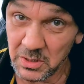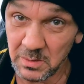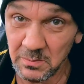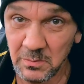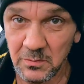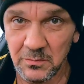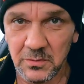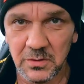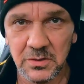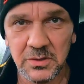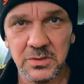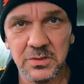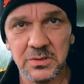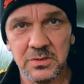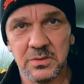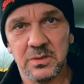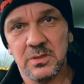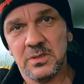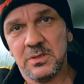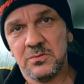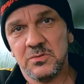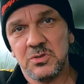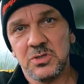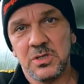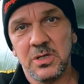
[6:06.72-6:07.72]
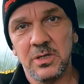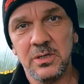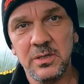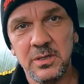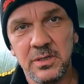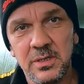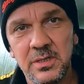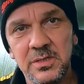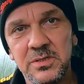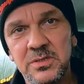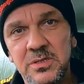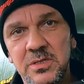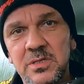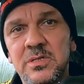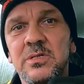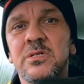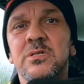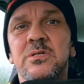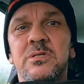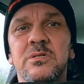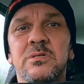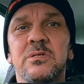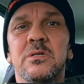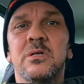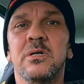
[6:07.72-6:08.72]
some of us, and I'll show you this
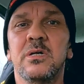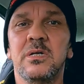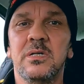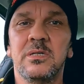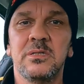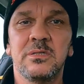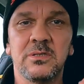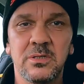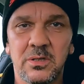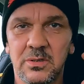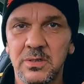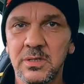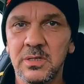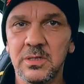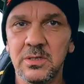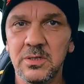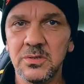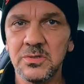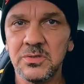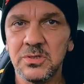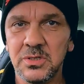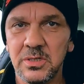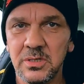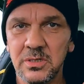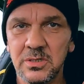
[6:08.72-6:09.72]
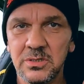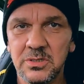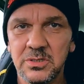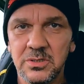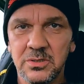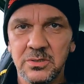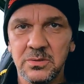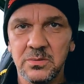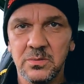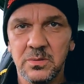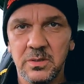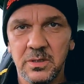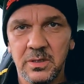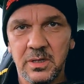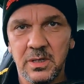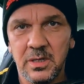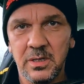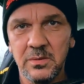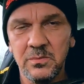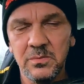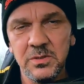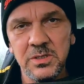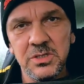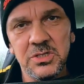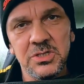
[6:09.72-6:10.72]
is a diagnostics tool,
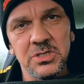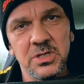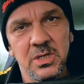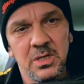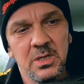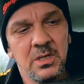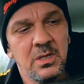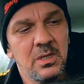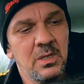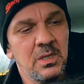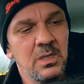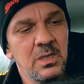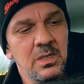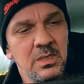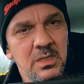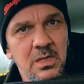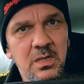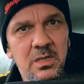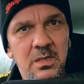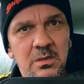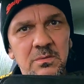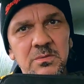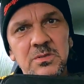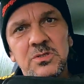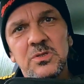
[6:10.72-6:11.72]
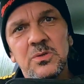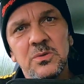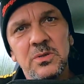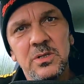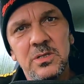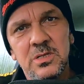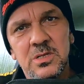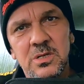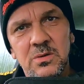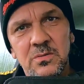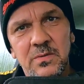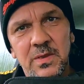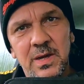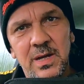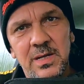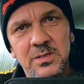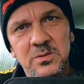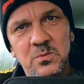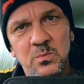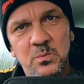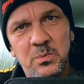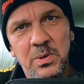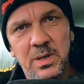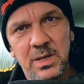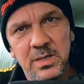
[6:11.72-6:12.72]
okay, which, yeah, we're talking
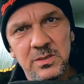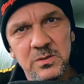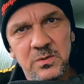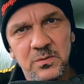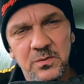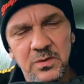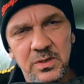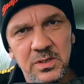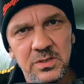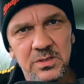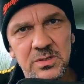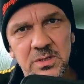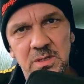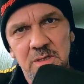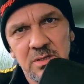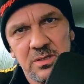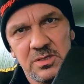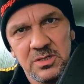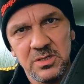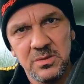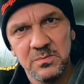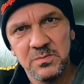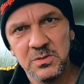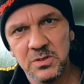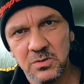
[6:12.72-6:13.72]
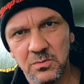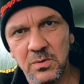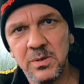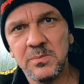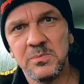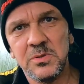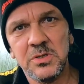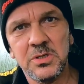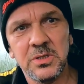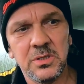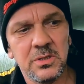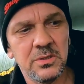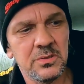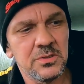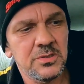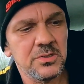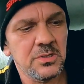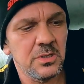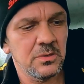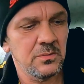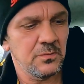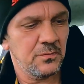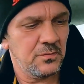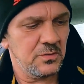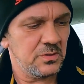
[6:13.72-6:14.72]
£2,000 for this and a subscription.
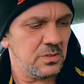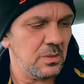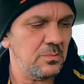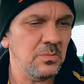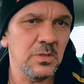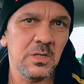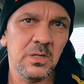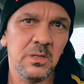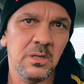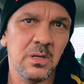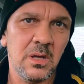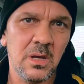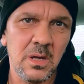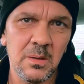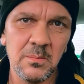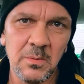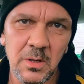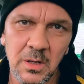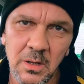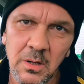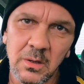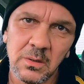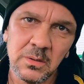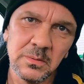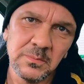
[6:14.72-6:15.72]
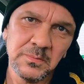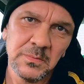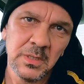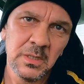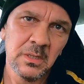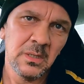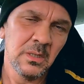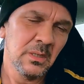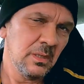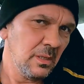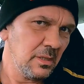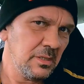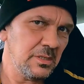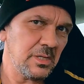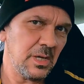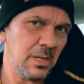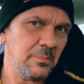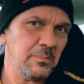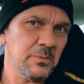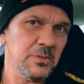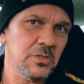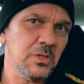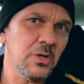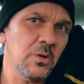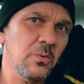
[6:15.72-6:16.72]
So for somebody to come along, this
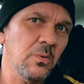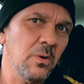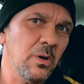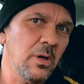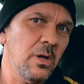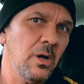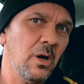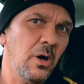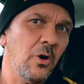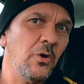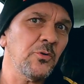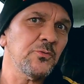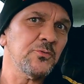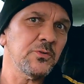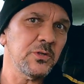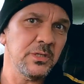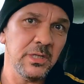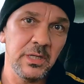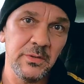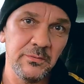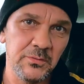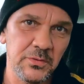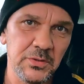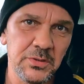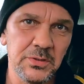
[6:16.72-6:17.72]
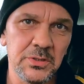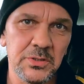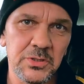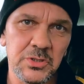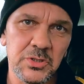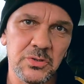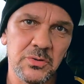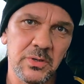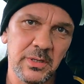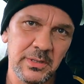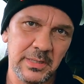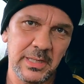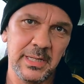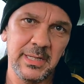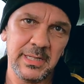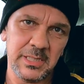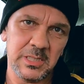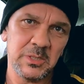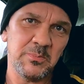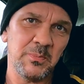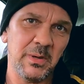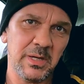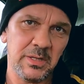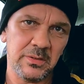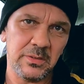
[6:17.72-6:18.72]
happens quite often, even in the trade, they
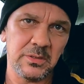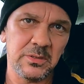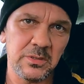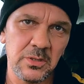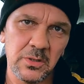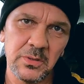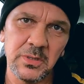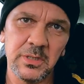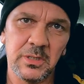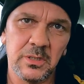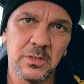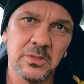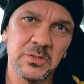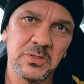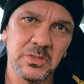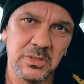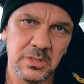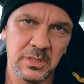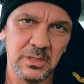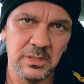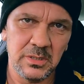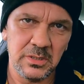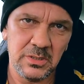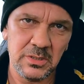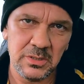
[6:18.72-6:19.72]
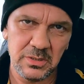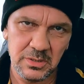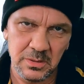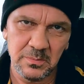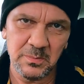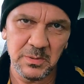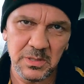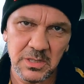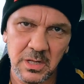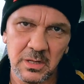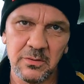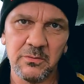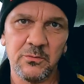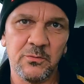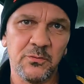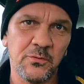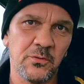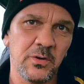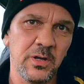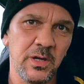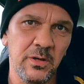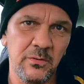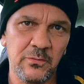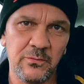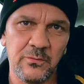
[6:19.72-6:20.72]
expect the diagnostics to be done
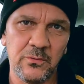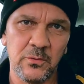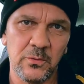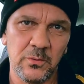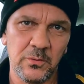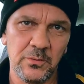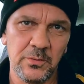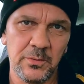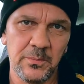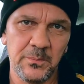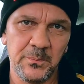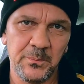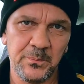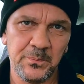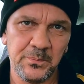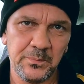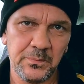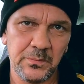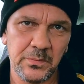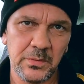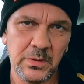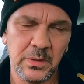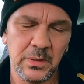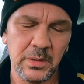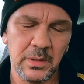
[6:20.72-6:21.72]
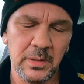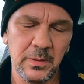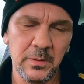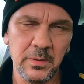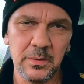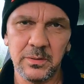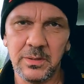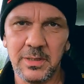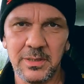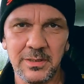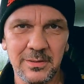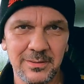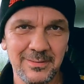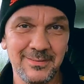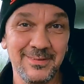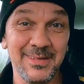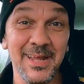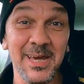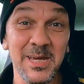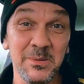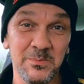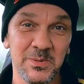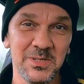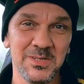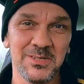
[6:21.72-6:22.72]
free for them. Okay, I had
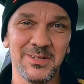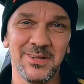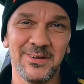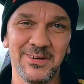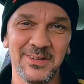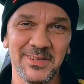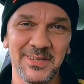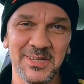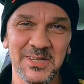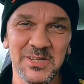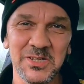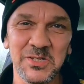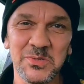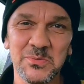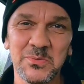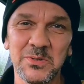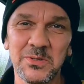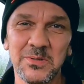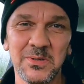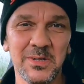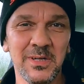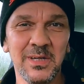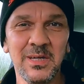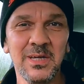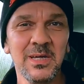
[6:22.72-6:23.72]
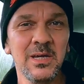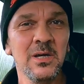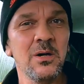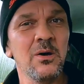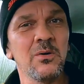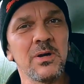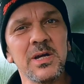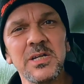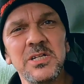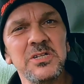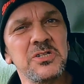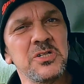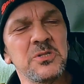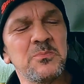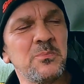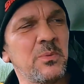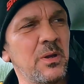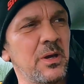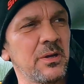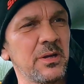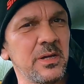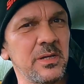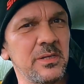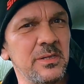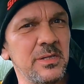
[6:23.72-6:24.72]
neighbours like this, where, oh, can you just
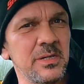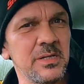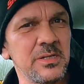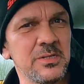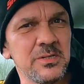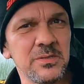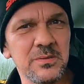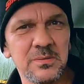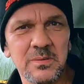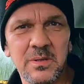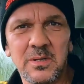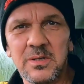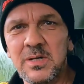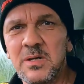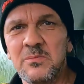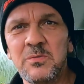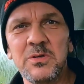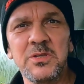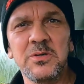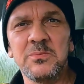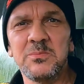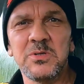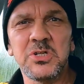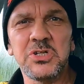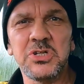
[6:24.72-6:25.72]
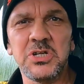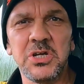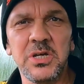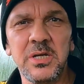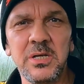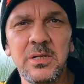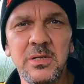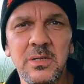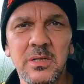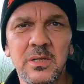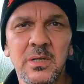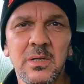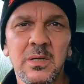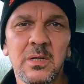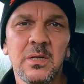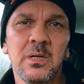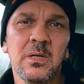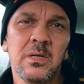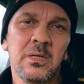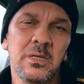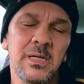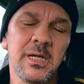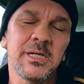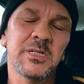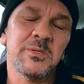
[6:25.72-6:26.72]
plug in this with your machine?
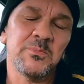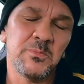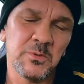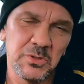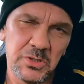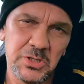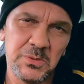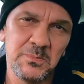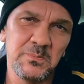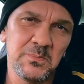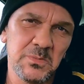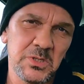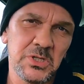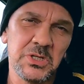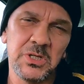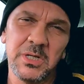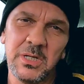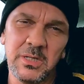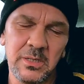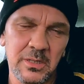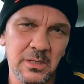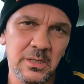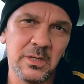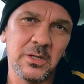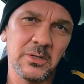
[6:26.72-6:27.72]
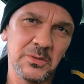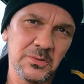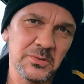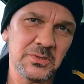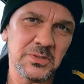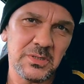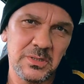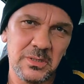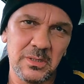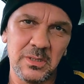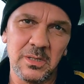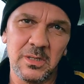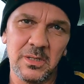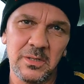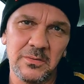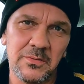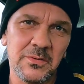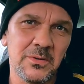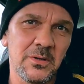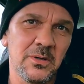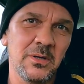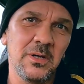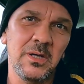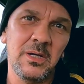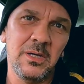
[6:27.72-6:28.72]
Yes, my machine cost
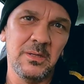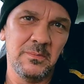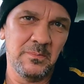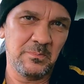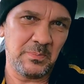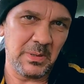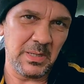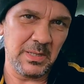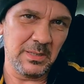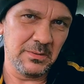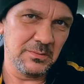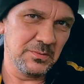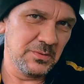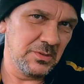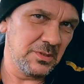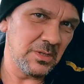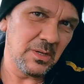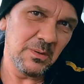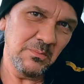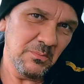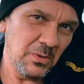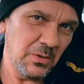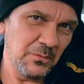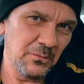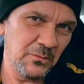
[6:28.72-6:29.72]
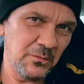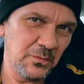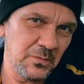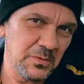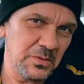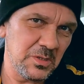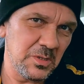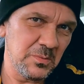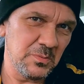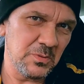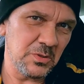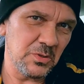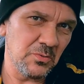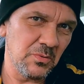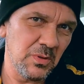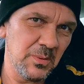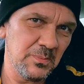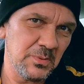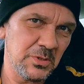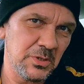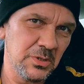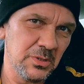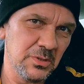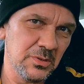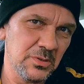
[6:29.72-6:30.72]
£30 a month
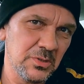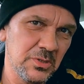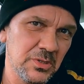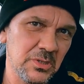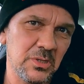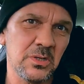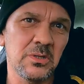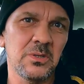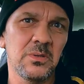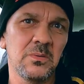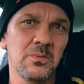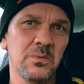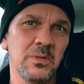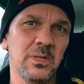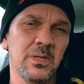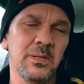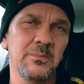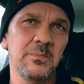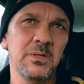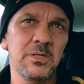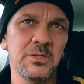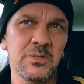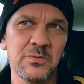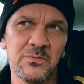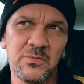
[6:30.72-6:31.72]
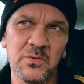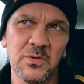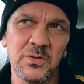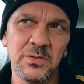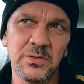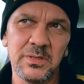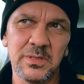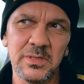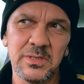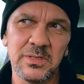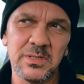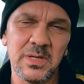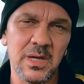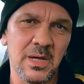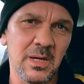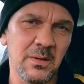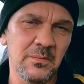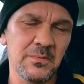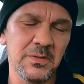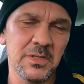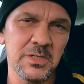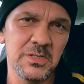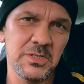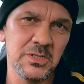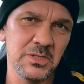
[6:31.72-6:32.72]
subscription, so let me divide this
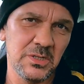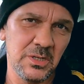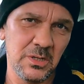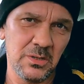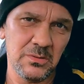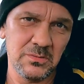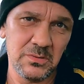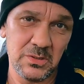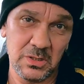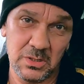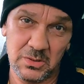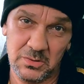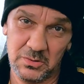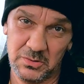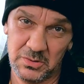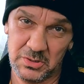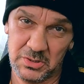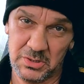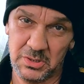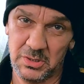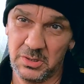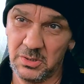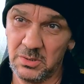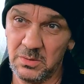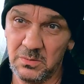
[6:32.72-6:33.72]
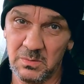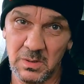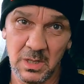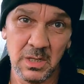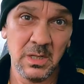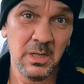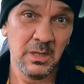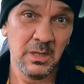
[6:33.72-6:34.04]
out. This is going to cost you